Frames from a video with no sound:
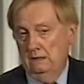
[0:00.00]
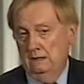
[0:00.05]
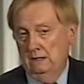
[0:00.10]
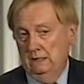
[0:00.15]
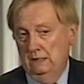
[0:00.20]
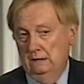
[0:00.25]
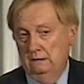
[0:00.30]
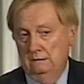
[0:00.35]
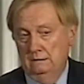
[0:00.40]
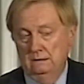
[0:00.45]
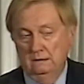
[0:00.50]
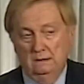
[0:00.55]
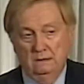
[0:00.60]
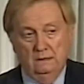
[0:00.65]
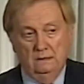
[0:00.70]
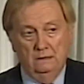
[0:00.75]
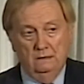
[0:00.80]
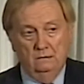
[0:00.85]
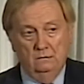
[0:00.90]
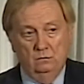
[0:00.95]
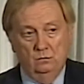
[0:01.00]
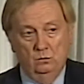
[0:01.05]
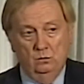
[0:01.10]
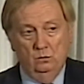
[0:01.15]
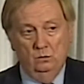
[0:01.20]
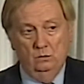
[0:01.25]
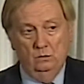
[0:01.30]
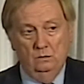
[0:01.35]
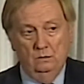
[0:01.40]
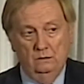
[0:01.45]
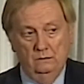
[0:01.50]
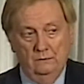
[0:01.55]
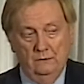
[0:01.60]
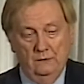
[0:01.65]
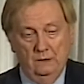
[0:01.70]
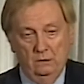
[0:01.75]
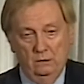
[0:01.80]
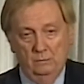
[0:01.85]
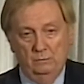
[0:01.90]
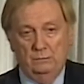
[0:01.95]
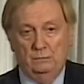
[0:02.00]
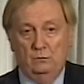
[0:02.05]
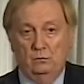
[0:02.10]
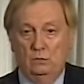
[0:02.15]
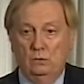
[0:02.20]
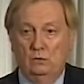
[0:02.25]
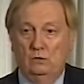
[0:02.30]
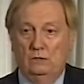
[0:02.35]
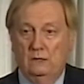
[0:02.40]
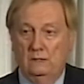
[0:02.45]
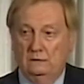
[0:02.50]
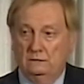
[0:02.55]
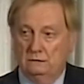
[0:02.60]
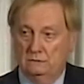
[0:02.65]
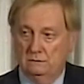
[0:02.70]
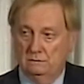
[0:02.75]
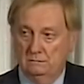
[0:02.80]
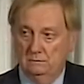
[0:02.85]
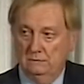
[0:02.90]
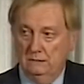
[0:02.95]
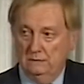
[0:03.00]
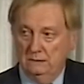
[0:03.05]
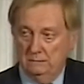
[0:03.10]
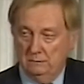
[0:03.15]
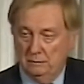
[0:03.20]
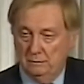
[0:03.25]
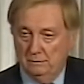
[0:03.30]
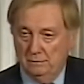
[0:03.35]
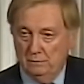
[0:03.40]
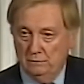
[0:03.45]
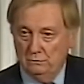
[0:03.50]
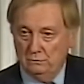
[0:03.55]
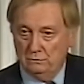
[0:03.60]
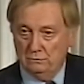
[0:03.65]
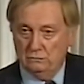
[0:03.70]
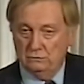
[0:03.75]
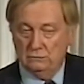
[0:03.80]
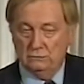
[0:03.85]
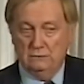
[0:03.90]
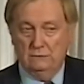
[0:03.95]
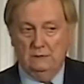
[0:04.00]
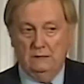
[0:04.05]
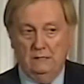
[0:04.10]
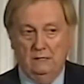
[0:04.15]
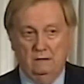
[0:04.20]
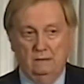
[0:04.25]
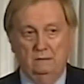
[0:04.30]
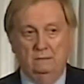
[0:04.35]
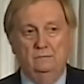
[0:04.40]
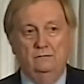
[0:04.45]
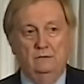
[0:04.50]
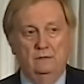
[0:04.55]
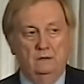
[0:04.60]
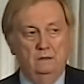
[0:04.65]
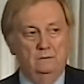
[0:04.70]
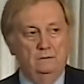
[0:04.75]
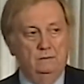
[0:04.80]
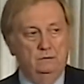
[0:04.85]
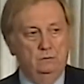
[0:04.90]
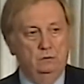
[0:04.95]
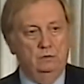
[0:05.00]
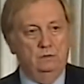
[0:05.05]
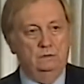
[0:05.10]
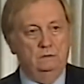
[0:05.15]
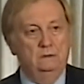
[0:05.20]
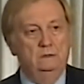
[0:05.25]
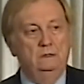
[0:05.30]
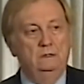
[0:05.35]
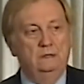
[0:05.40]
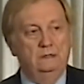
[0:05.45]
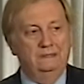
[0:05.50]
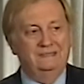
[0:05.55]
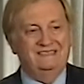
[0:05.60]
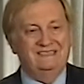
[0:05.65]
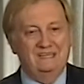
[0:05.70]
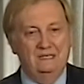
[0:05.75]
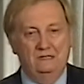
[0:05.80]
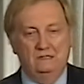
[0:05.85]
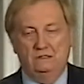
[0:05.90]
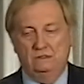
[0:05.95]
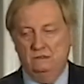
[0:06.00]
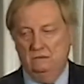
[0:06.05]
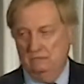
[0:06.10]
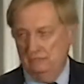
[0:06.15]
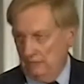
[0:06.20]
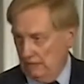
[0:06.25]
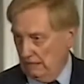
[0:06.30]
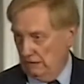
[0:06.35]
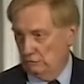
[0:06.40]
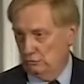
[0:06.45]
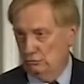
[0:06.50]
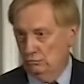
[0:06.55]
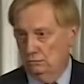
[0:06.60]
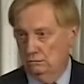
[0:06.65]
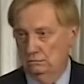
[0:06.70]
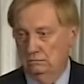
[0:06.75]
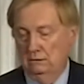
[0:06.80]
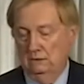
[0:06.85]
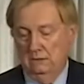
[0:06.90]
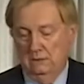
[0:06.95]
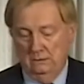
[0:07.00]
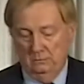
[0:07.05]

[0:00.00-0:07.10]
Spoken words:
And they hope to roll out some proposals on how to develop a more extensive national